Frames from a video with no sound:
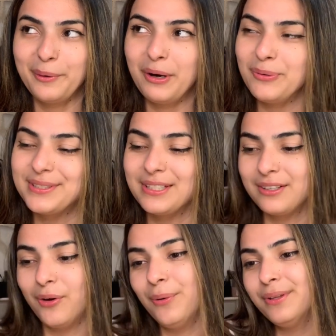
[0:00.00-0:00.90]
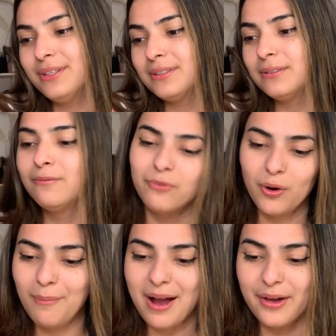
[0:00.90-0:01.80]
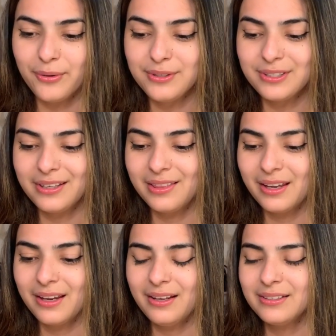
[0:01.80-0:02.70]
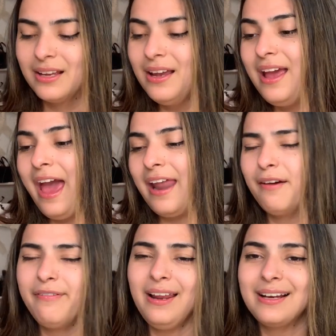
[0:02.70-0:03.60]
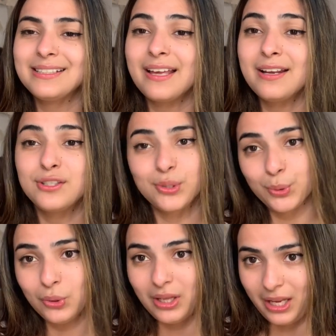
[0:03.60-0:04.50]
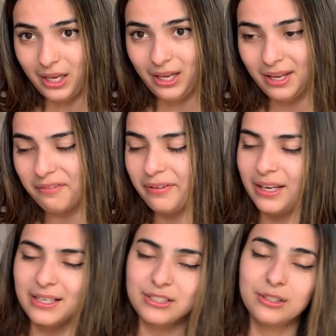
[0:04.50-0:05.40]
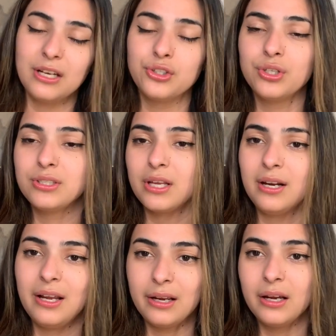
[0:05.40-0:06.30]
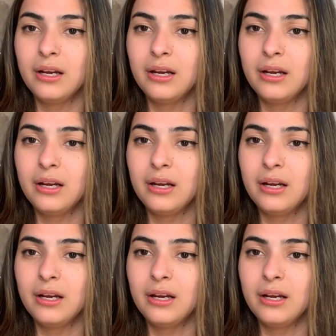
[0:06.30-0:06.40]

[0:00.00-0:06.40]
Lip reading: I was seeing all these role models and things, and I feel like I started too late. I feel like I should have started like